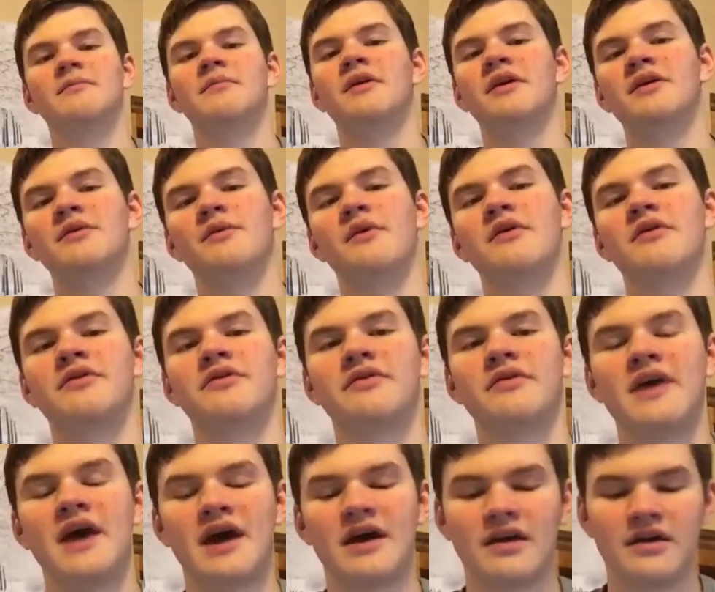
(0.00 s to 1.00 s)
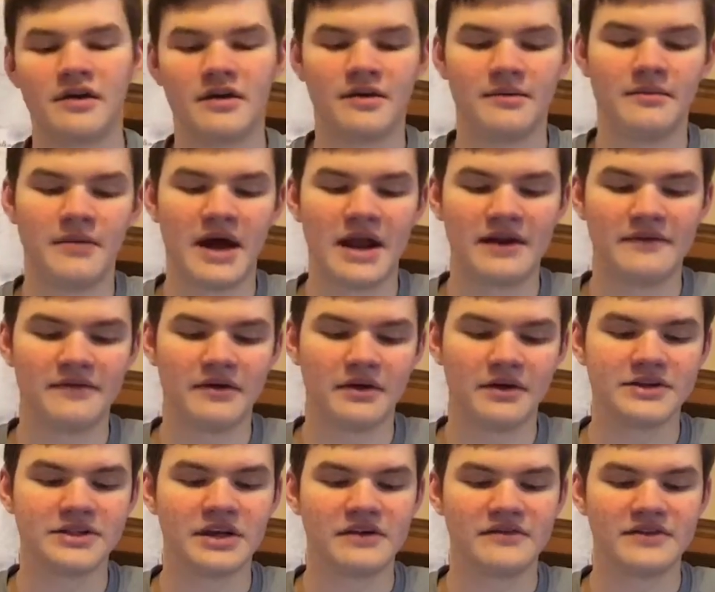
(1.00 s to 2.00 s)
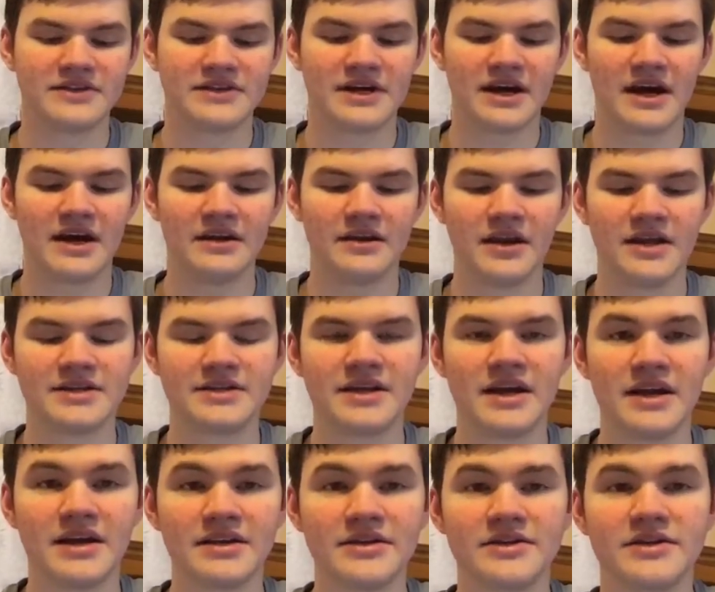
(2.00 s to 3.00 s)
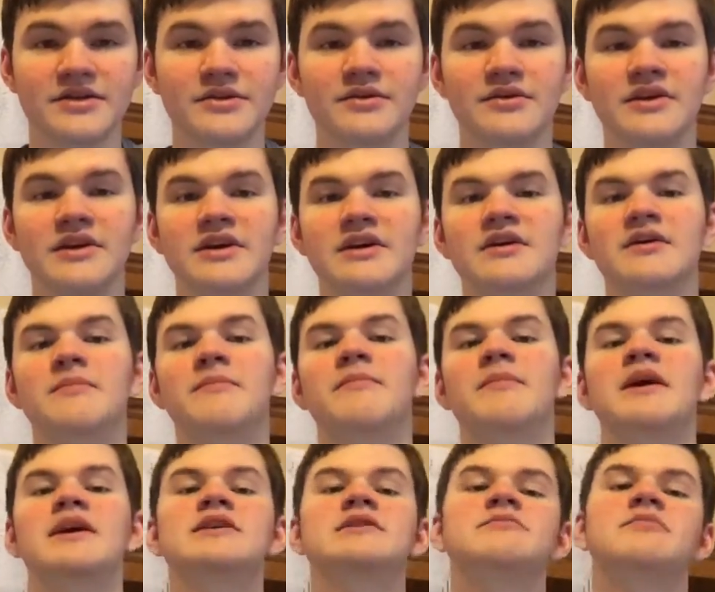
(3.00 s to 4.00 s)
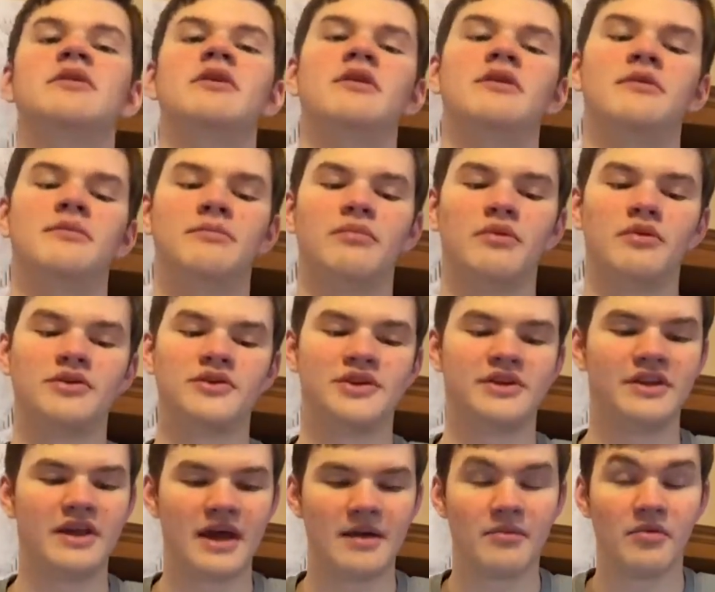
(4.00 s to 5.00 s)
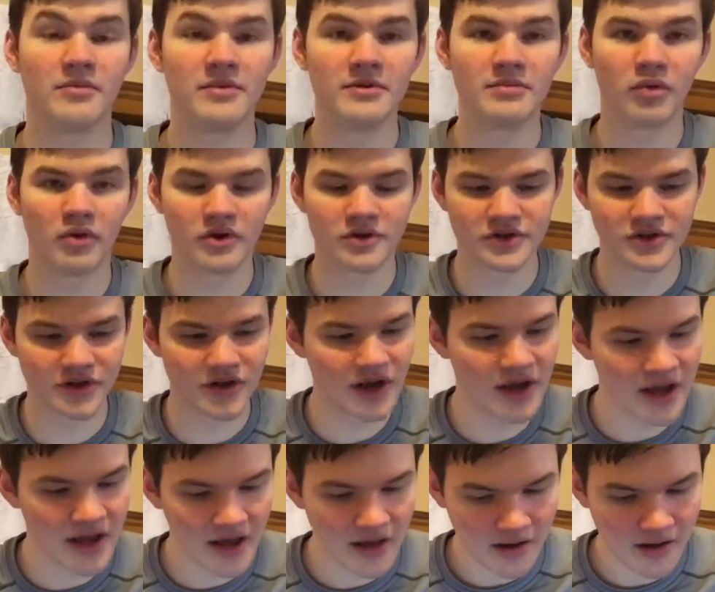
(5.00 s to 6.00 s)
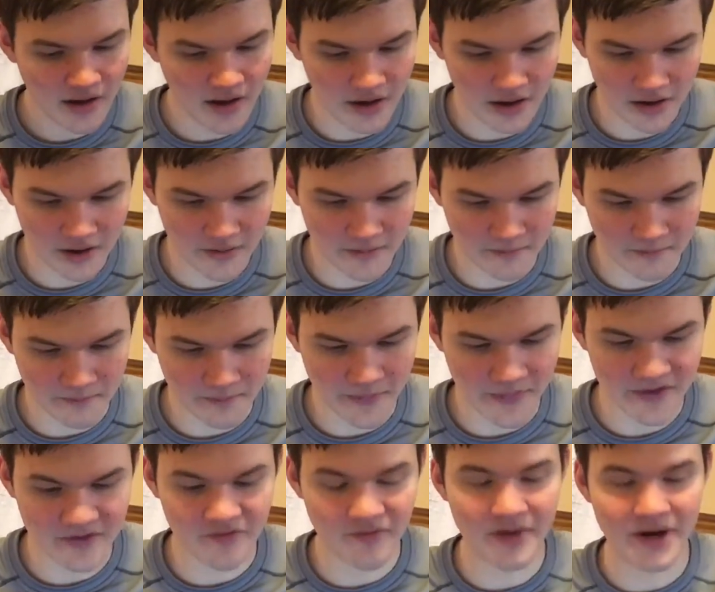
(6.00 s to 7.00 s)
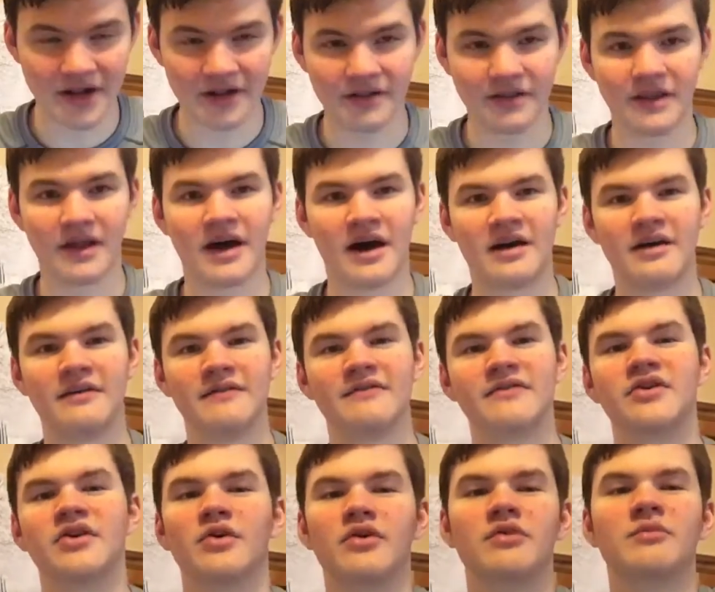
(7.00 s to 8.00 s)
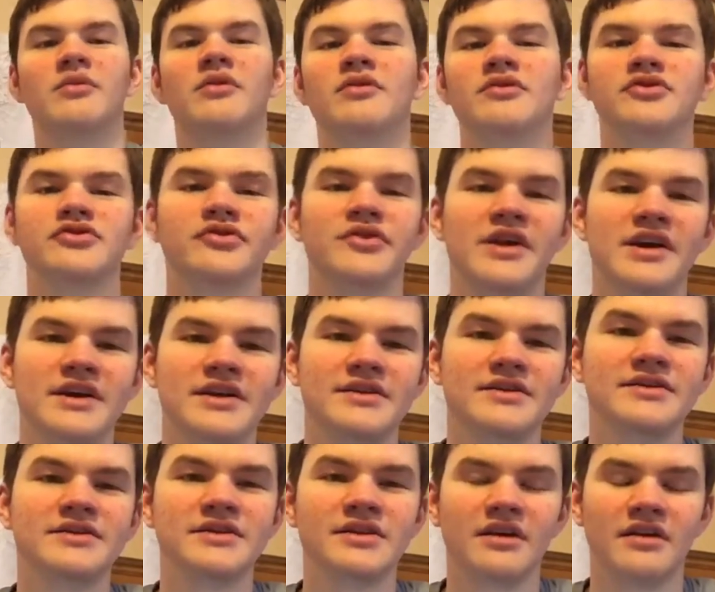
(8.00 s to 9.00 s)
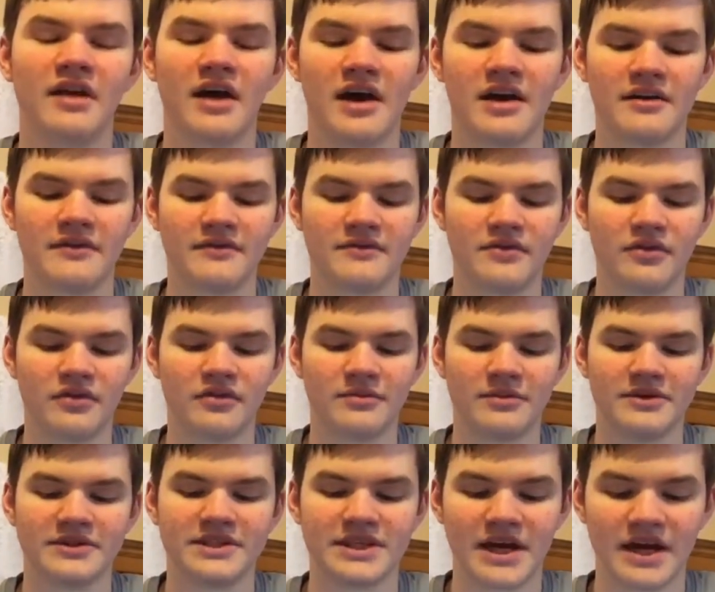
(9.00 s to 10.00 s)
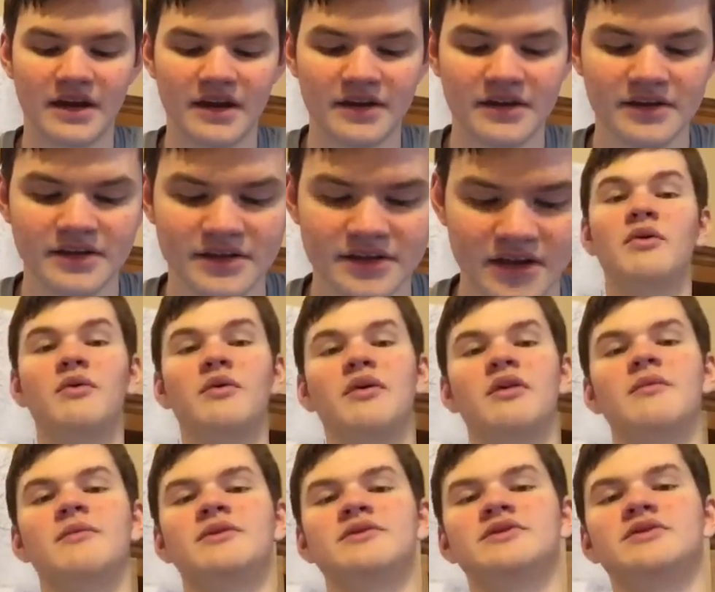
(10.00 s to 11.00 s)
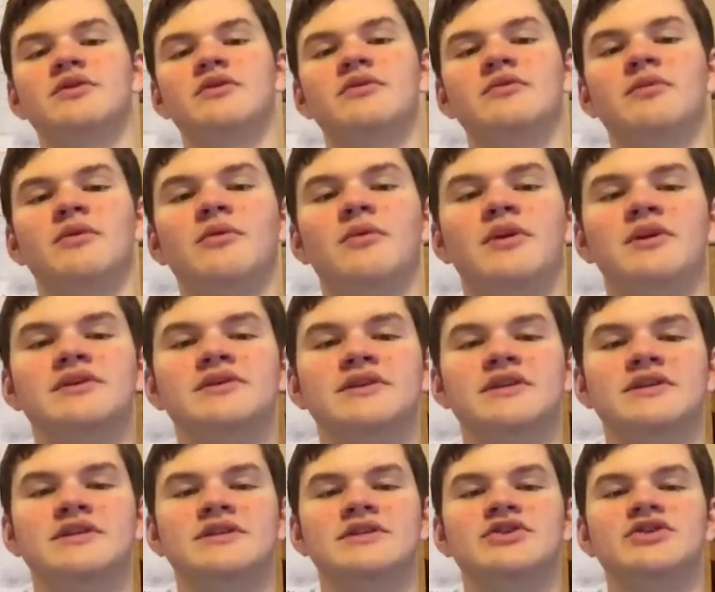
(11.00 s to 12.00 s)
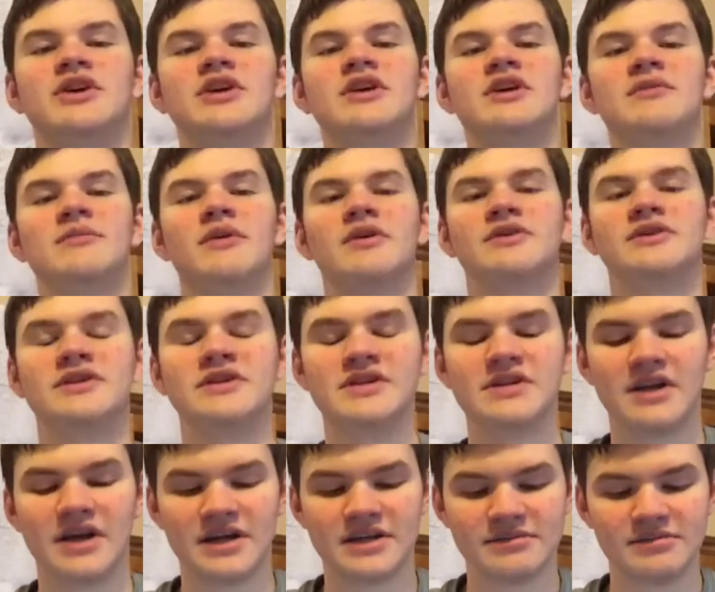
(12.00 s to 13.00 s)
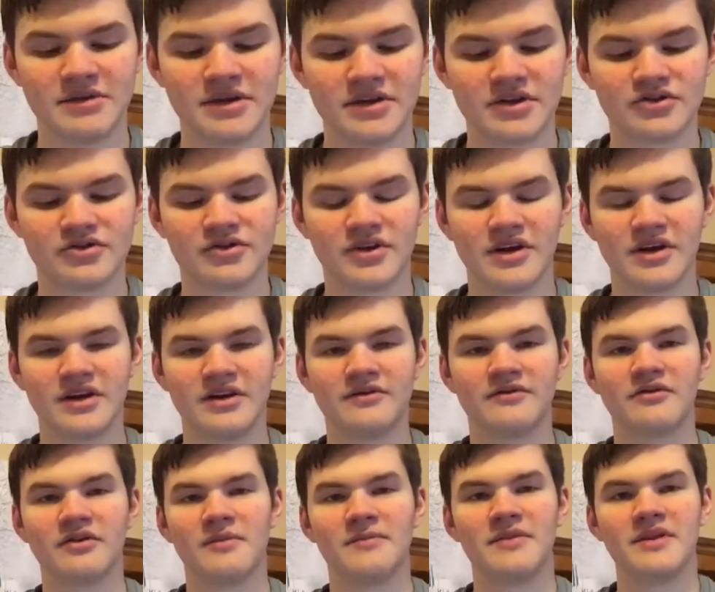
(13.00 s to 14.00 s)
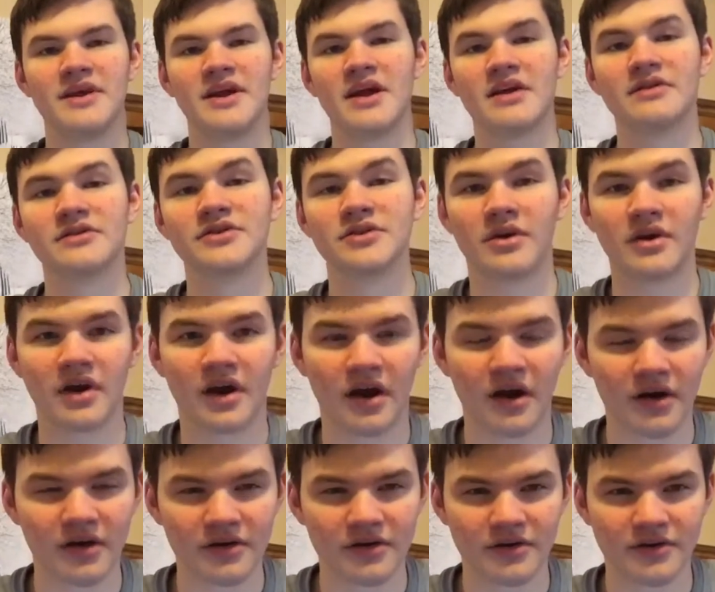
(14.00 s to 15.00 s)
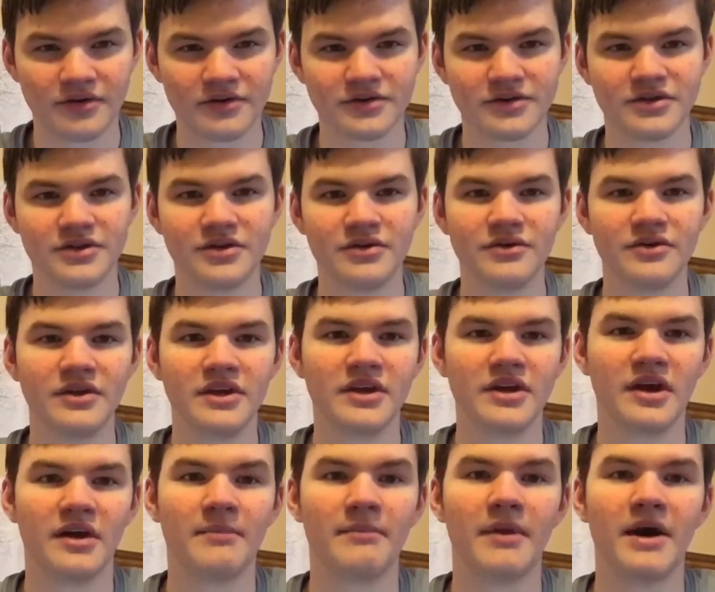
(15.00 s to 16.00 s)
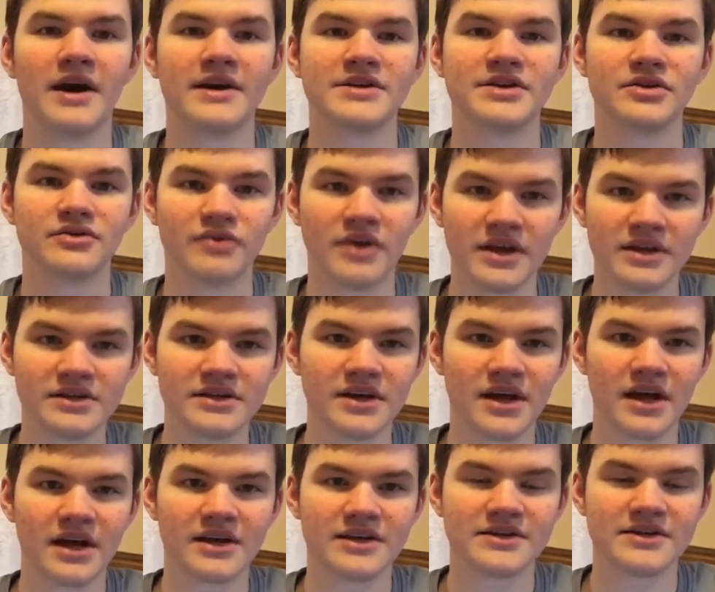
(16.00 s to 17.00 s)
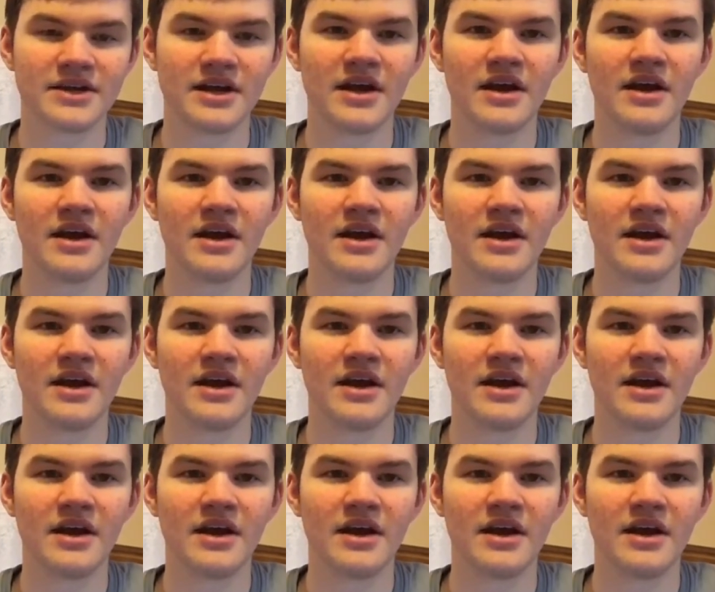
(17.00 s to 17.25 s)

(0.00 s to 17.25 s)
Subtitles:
But with that NFL stuff aside, let's get into the baseball portion, the MLB portion. There have been a lot of notable trades, a lot of notable signings. One of the most notable ones is JD Martinez being traded from the Arizona Cardinals to the Boston Red Sox.